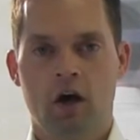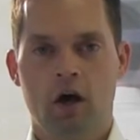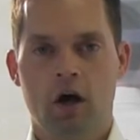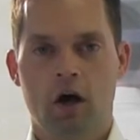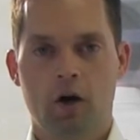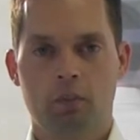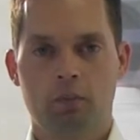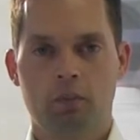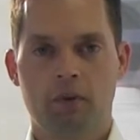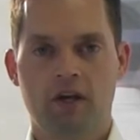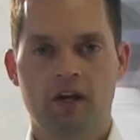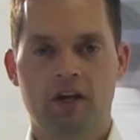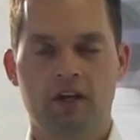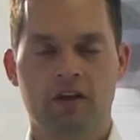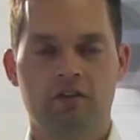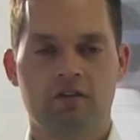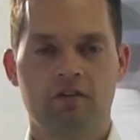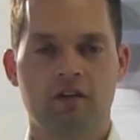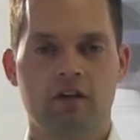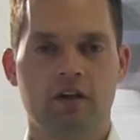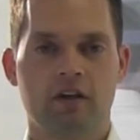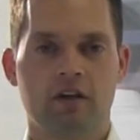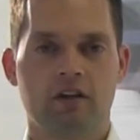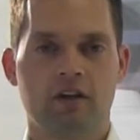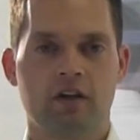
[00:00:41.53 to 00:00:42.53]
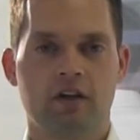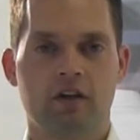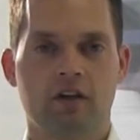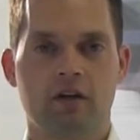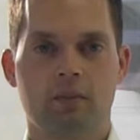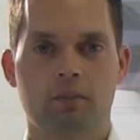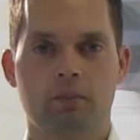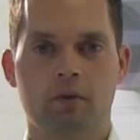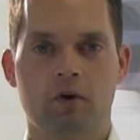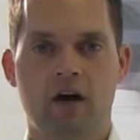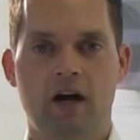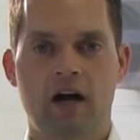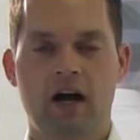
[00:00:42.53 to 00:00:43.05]
Albeit you take that
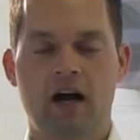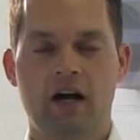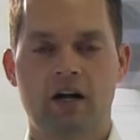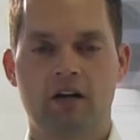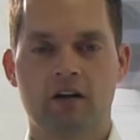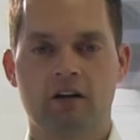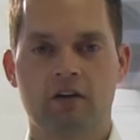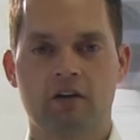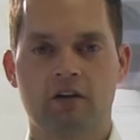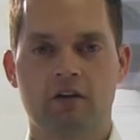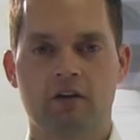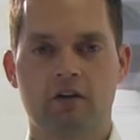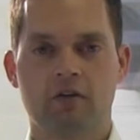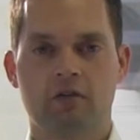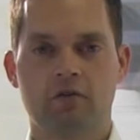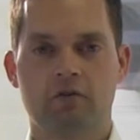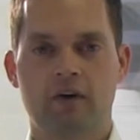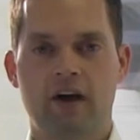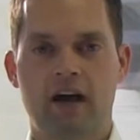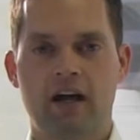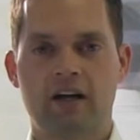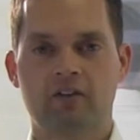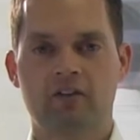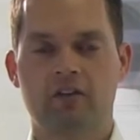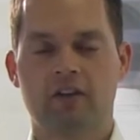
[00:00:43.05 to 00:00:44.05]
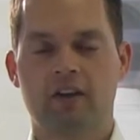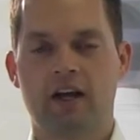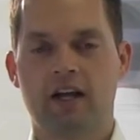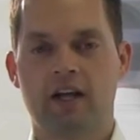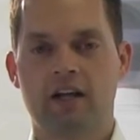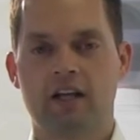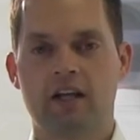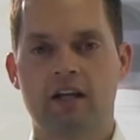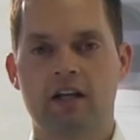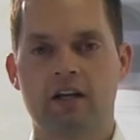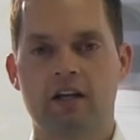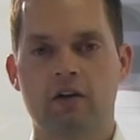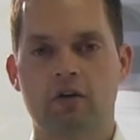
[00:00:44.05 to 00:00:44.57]
number out and you factor that
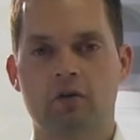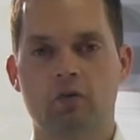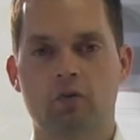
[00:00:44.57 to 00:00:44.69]
in,